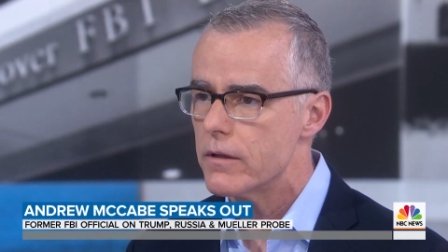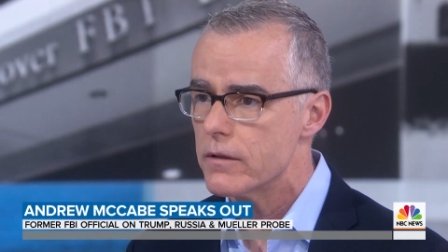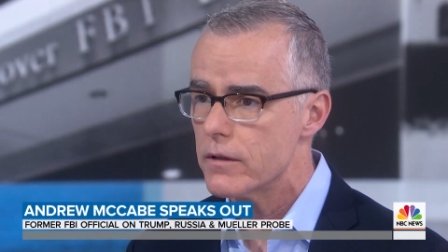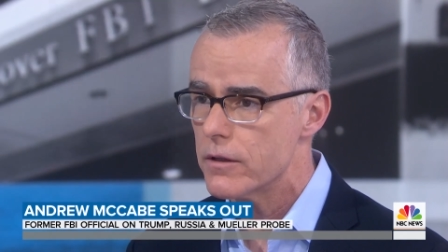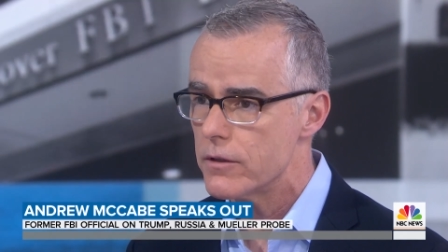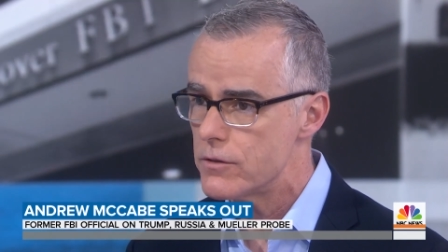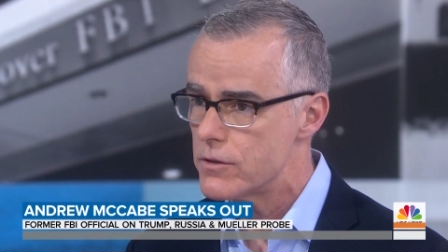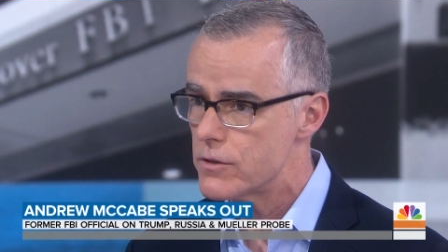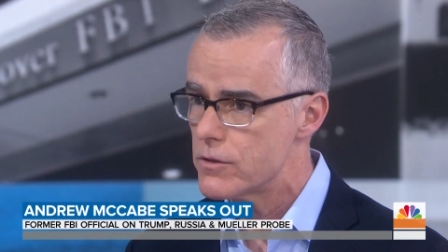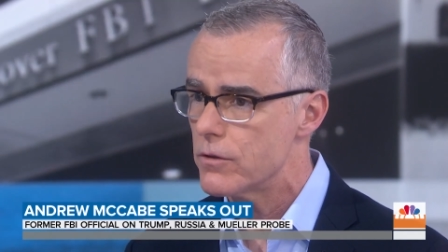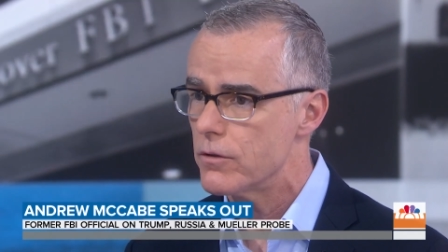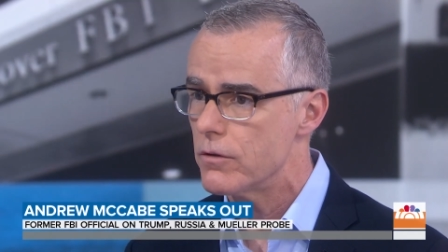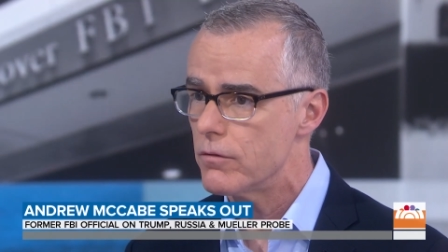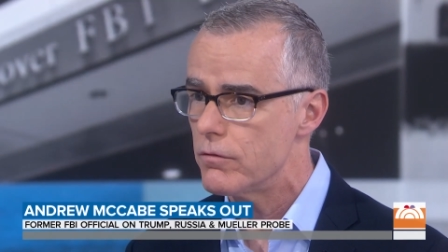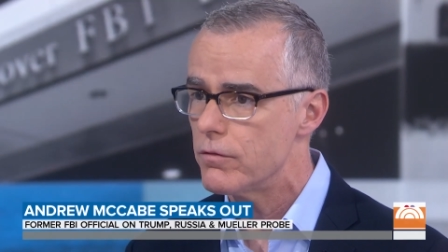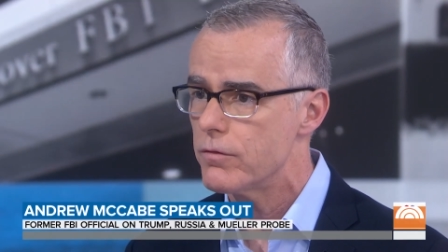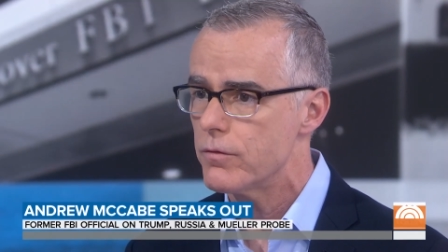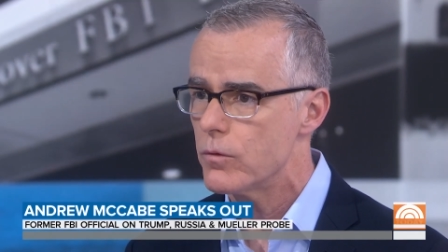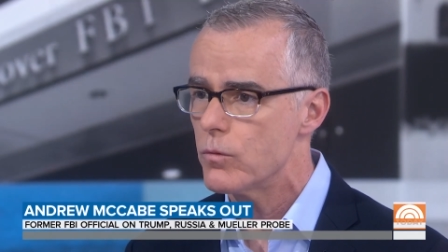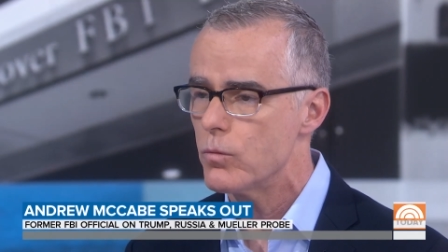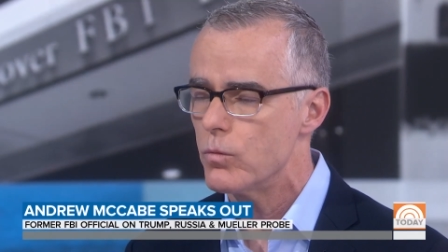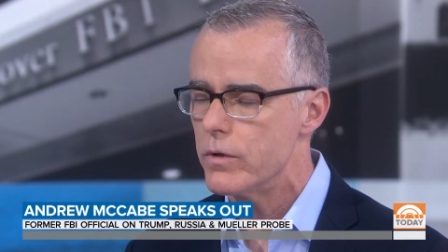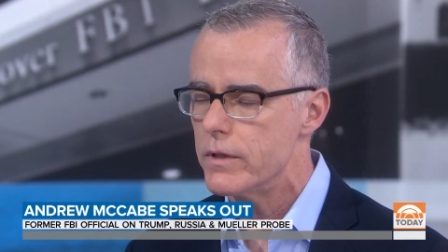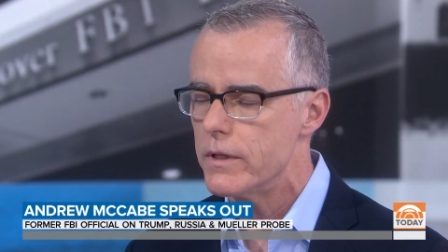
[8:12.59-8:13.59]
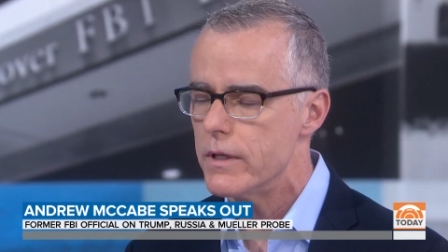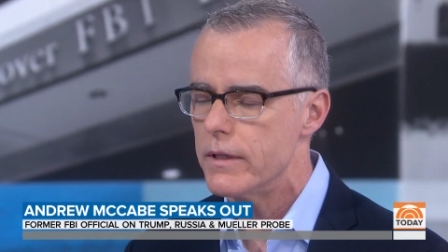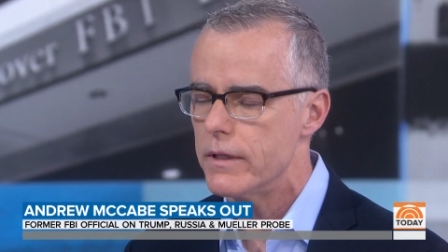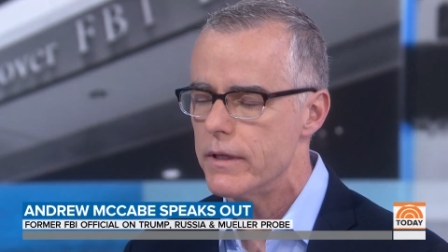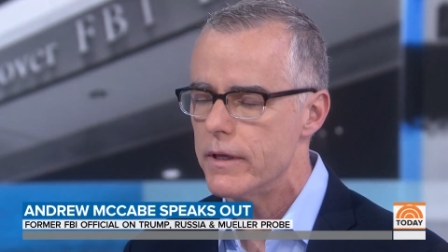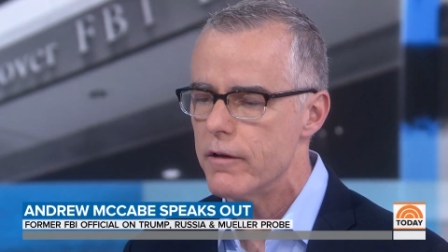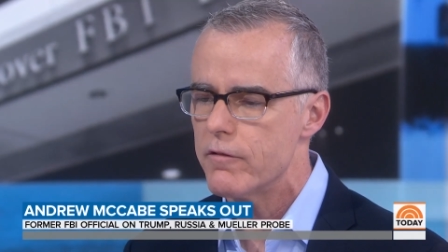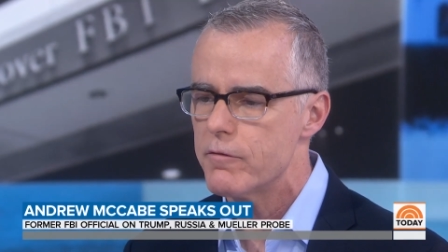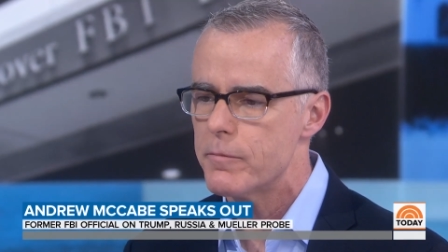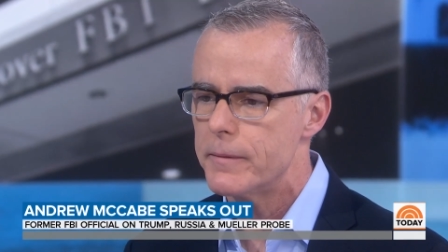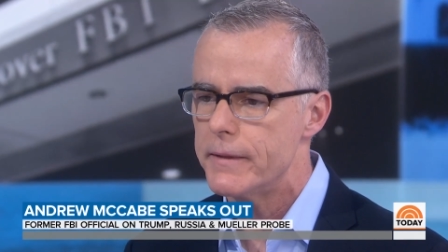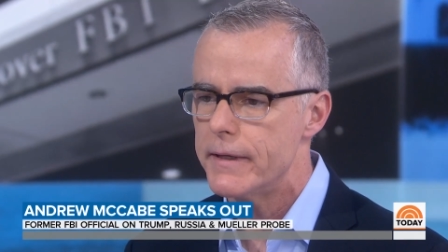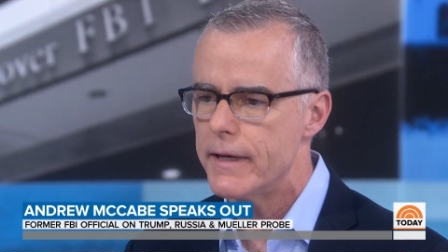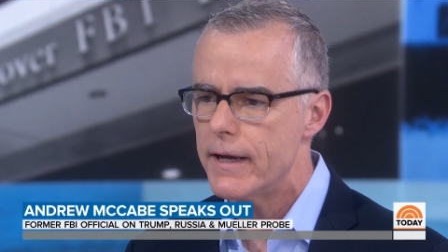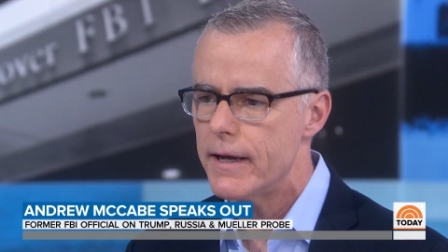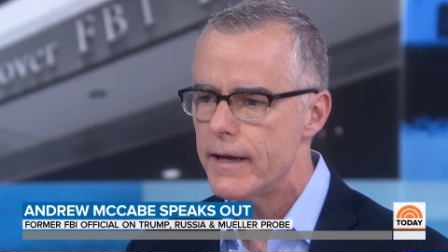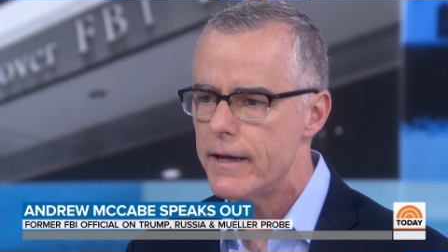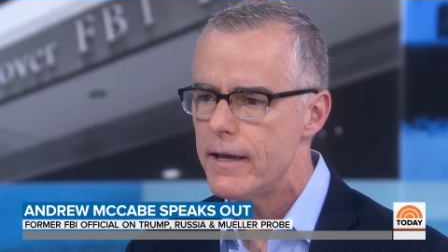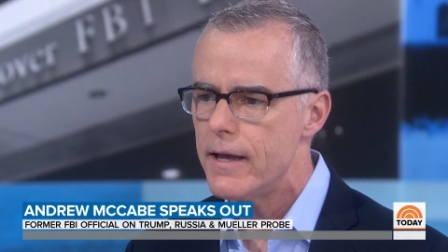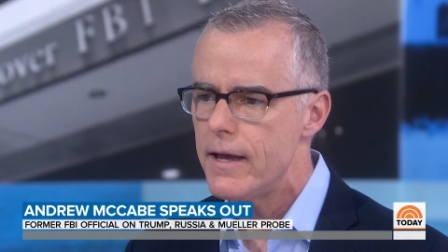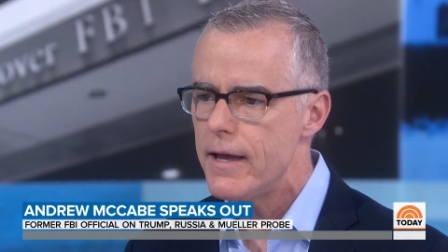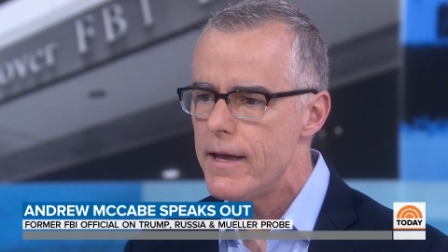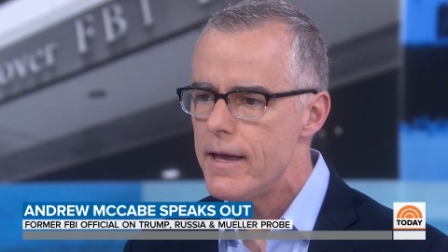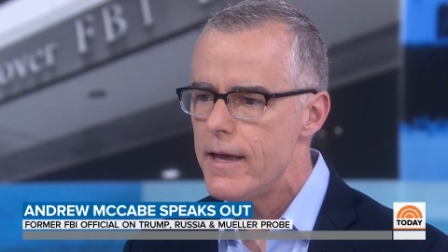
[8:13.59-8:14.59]
can serve within the
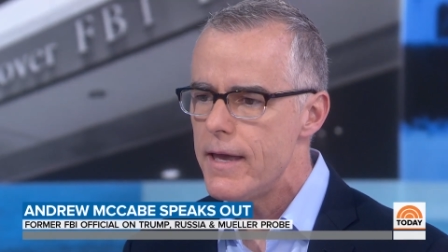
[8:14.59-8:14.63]
FBI,